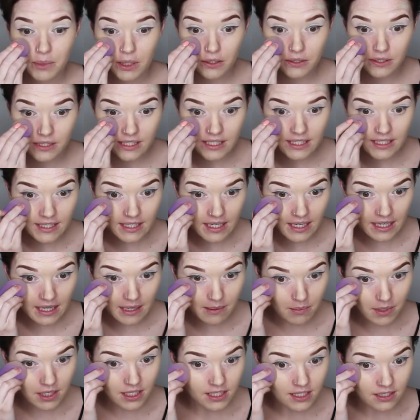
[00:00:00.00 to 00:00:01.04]
because he said
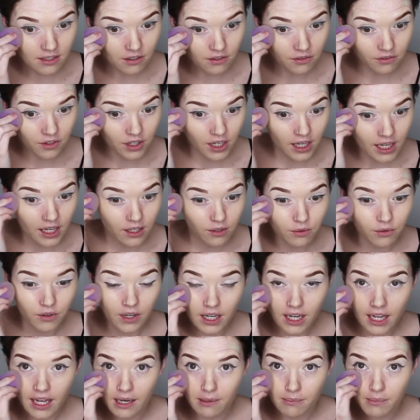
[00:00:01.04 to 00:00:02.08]
him and his girlfriend had
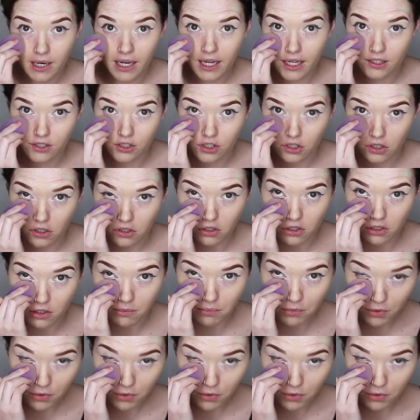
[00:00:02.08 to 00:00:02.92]
already had plans to go to the